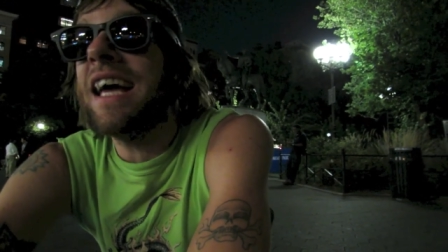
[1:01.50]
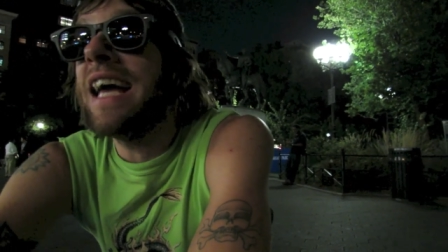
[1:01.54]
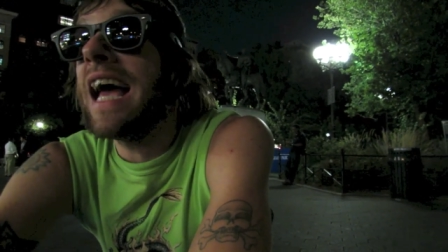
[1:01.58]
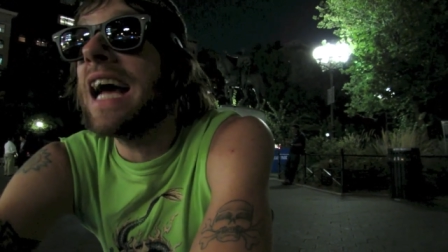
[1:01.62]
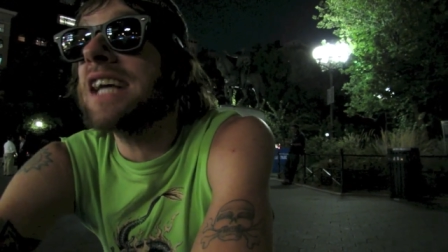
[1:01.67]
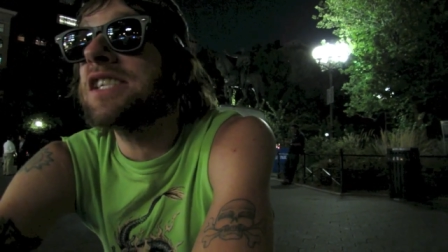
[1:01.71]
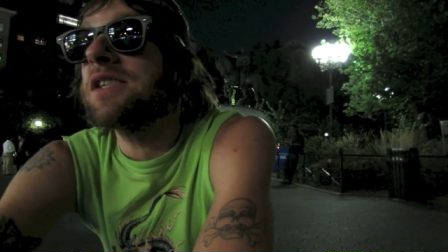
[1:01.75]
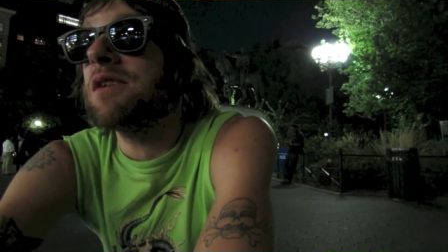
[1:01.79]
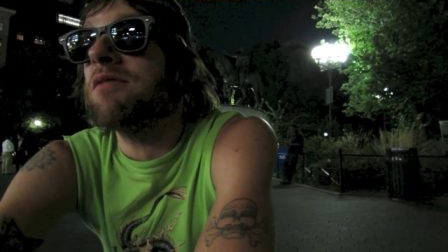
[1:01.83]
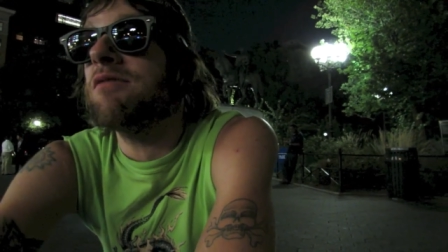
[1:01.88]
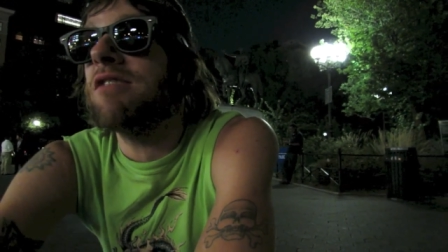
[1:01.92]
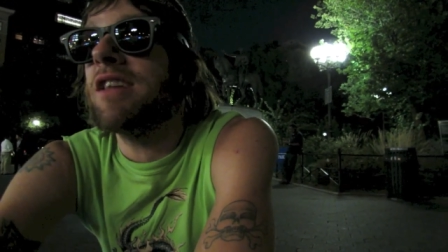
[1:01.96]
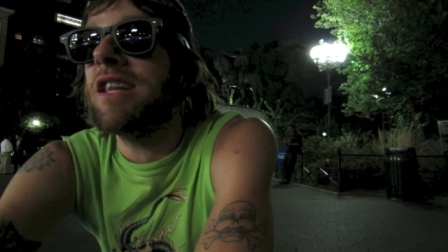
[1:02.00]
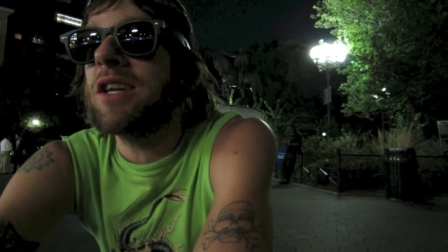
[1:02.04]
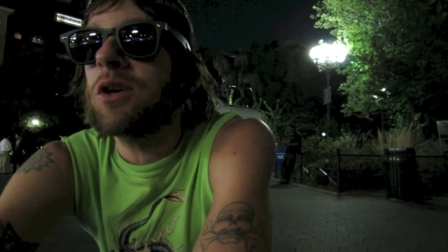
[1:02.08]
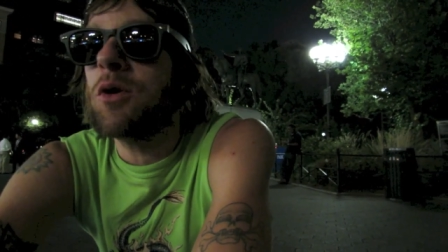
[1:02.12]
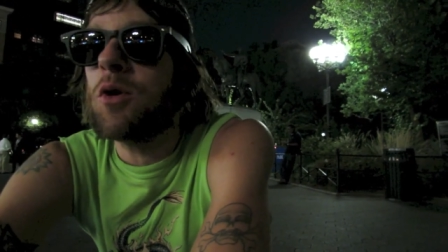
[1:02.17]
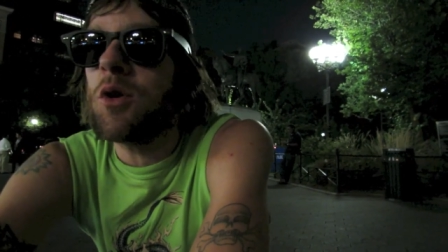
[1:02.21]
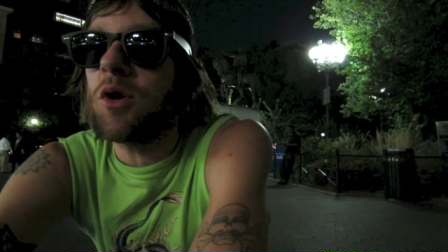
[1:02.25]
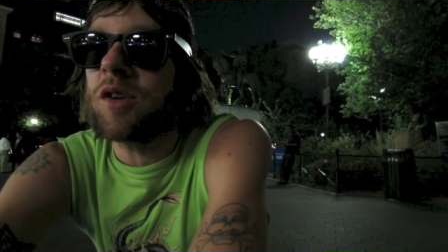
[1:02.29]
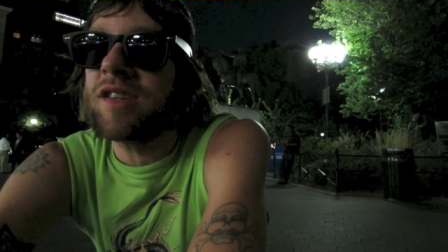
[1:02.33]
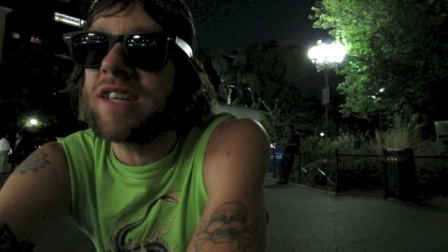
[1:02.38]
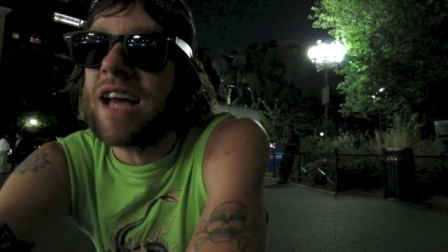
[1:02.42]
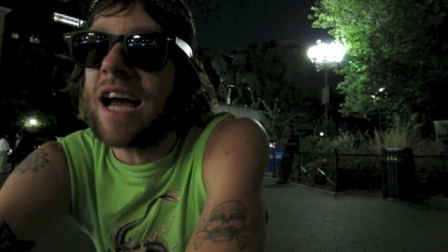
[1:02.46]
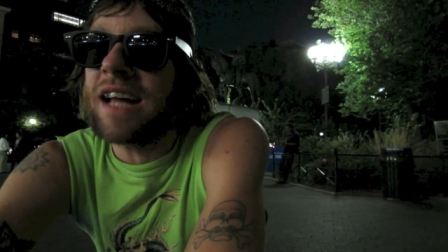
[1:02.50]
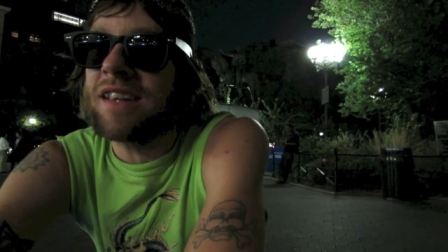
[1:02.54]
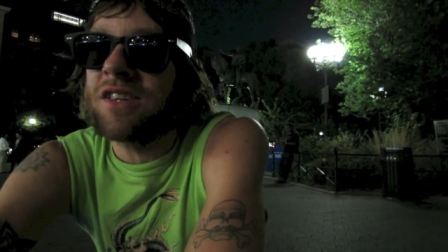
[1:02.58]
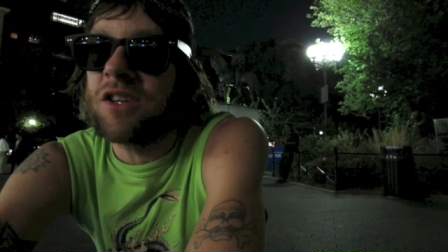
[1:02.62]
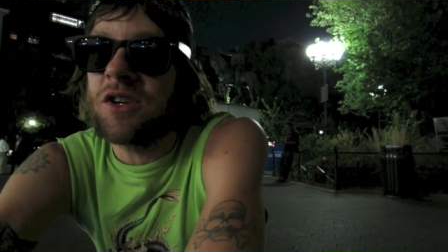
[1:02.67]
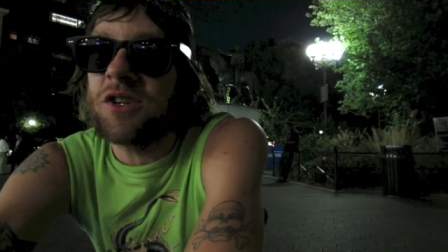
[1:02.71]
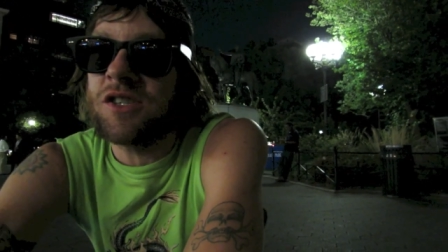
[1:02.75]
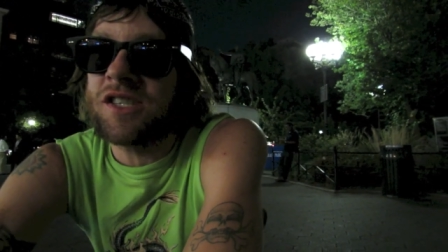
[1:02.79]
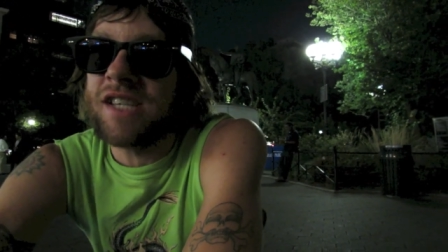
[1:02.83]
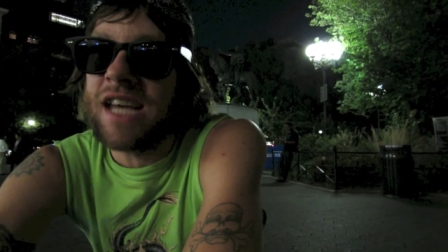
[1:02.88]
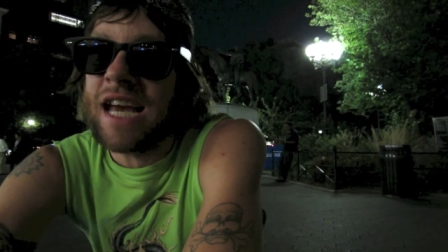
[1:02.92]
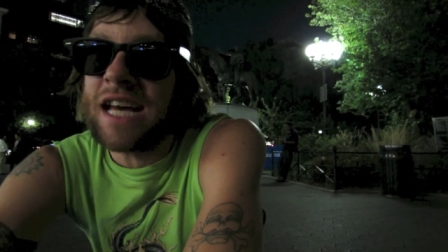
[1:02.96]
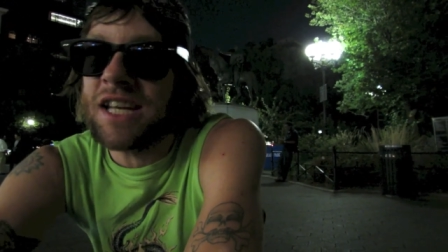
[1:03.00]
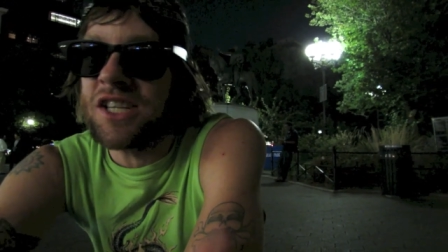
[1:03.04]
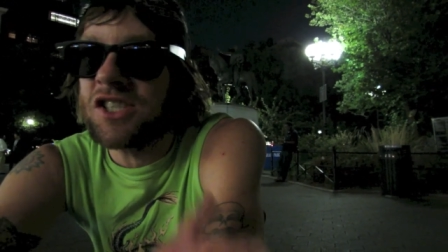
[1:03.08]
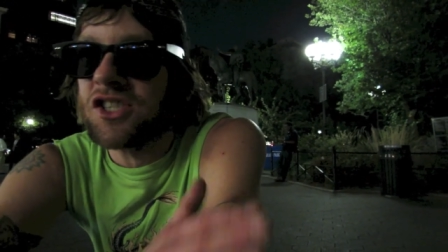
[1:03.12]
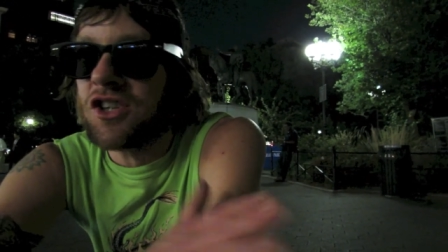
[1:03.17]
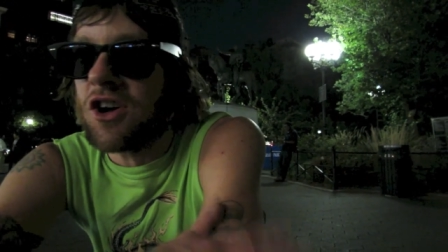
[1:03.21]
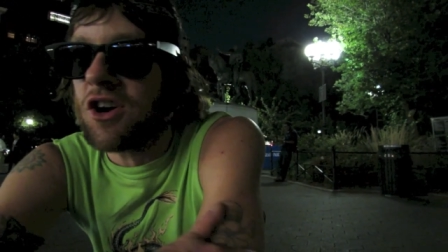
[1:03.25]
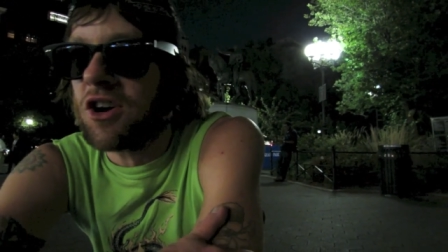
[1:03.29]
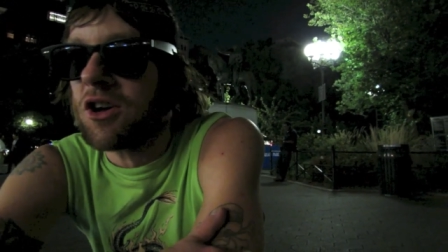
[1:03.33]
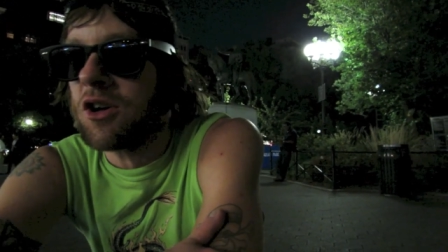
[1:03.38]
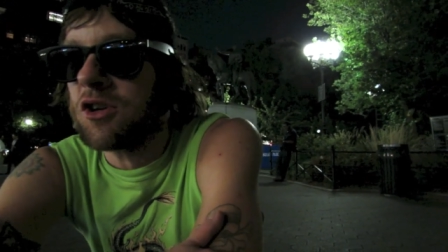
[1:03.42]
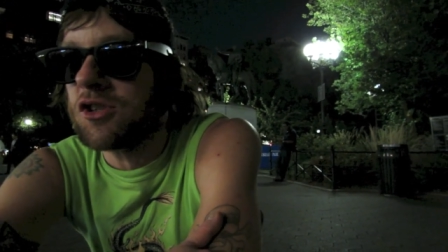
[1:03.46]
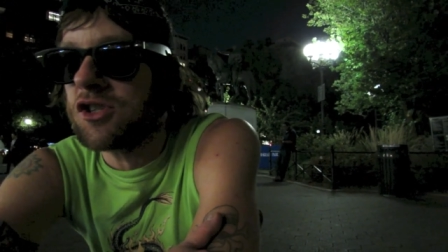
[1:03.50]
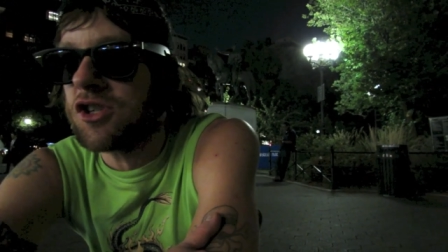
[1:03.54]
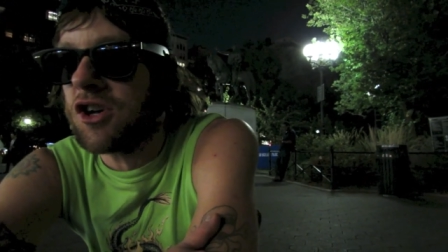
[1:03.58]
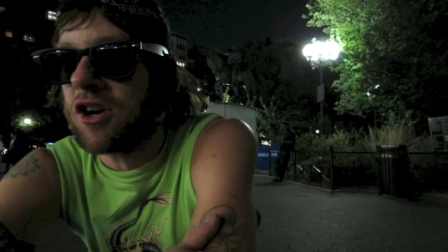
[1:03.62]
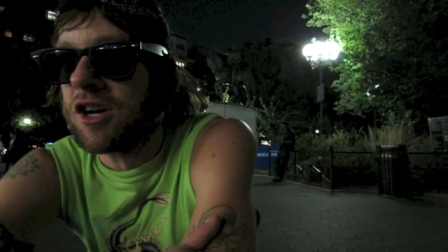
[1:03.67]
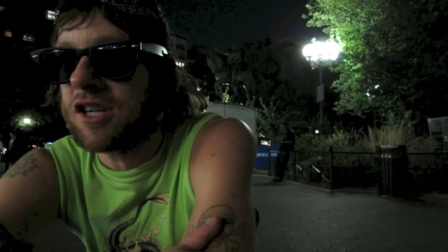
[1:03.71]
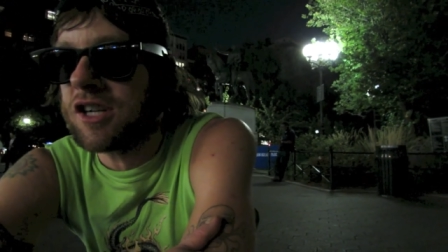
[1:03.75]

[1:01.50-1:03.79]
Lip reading: Yeah, he has some really cool tattoos. He had a Circle